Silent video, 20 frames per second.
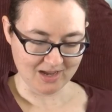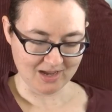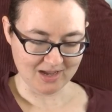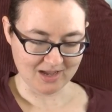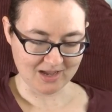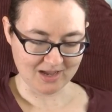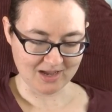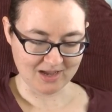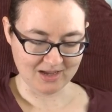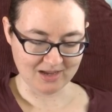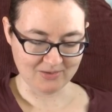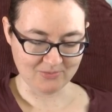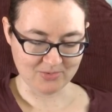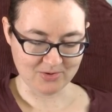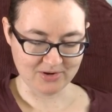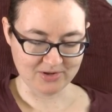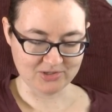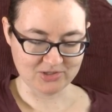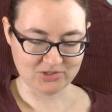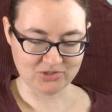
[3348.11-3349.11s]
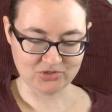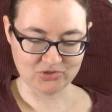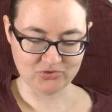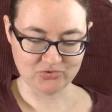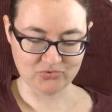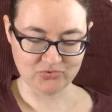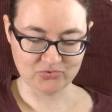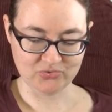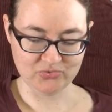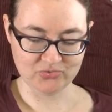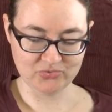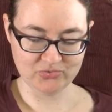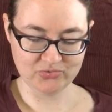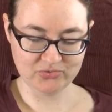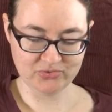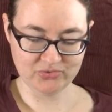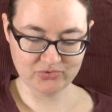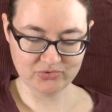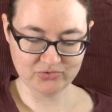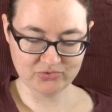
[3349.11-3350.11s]
I wanted to
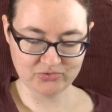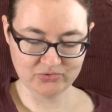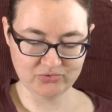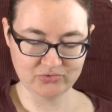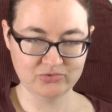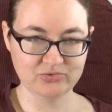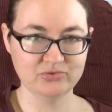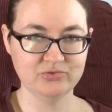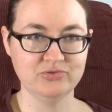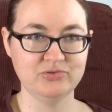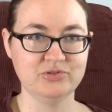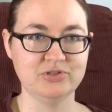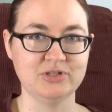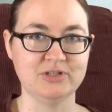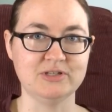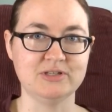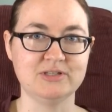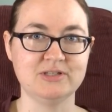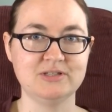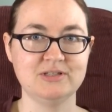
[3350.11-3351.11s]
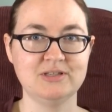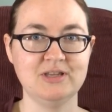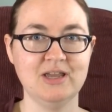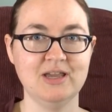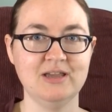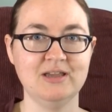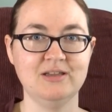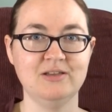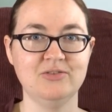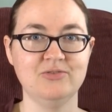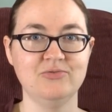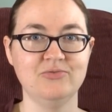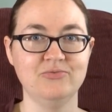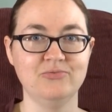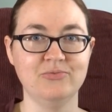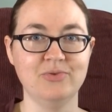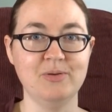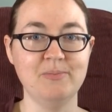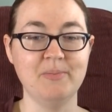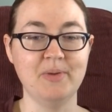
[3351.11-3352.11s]
just
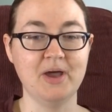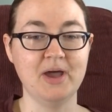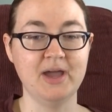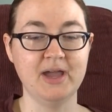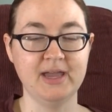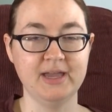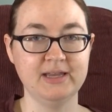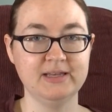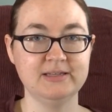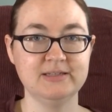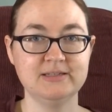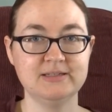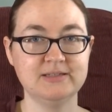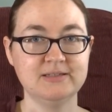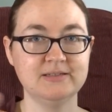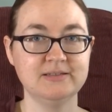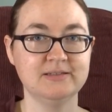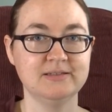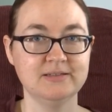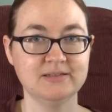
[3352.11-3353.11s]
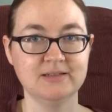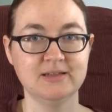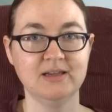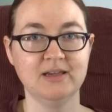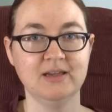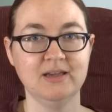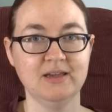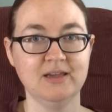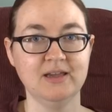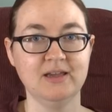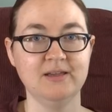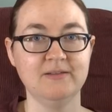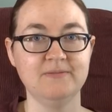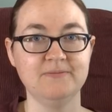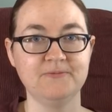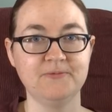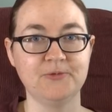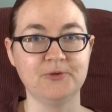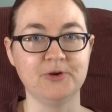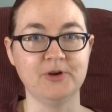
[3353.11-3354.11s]
remind
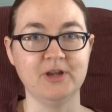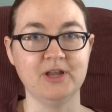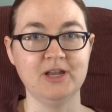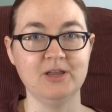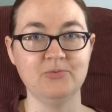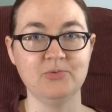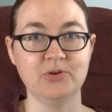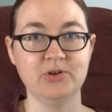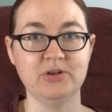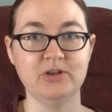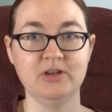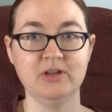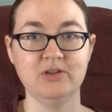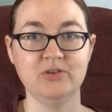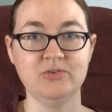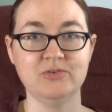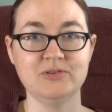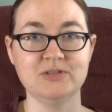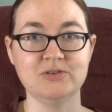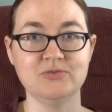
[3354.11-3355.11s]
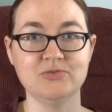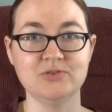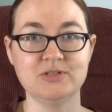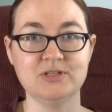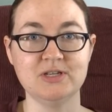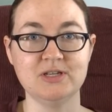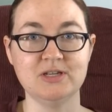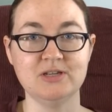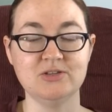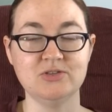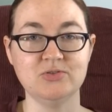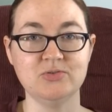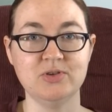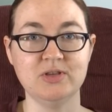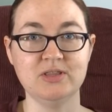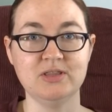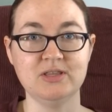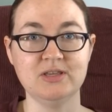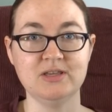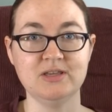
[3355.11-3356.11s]
for anyone who's interested in
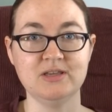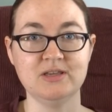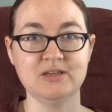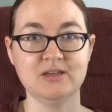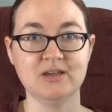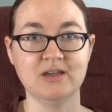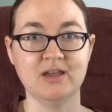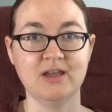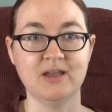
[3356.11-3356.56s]
doing the